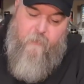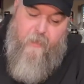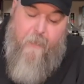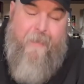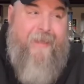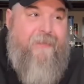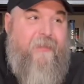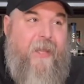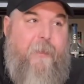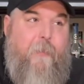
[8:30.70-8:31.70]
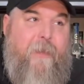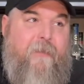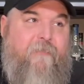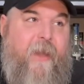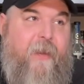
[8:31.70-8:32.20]
That being said, I'm a
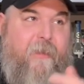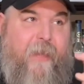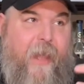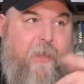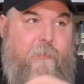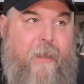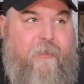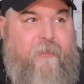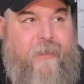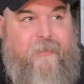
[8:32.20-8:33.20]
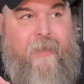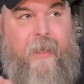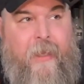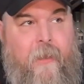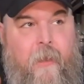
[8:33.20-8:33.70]
big fan of the Calumet
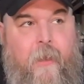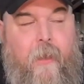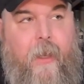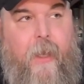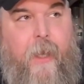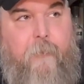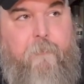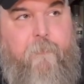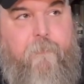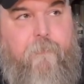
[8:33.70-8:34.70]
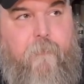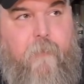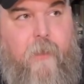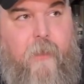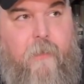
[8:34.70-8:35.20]
16. And
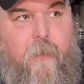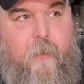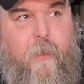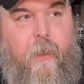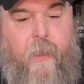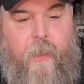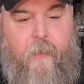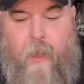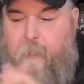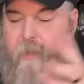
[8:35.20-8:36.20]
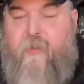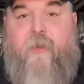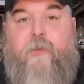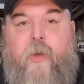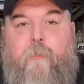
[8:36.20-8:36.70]
I'm actually
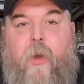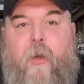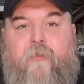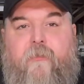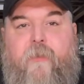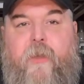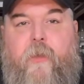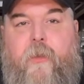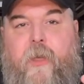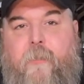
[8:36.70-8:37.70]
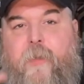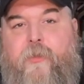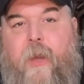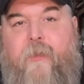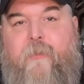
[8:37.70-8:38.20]
going to pause the video here, and I'm going to
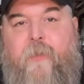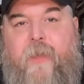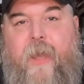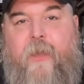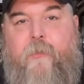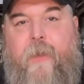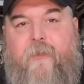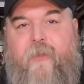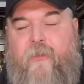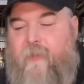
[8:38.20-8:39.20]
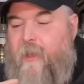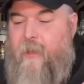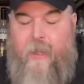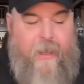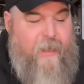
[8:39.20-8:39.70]
try some of the Calumet 16
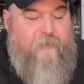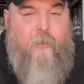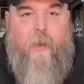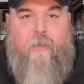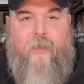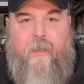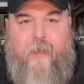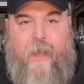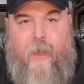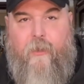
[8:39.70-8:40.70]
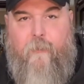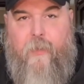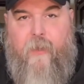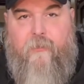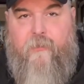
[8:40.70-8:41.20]
and see what I think, how it
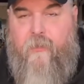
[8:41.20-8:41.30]
compares to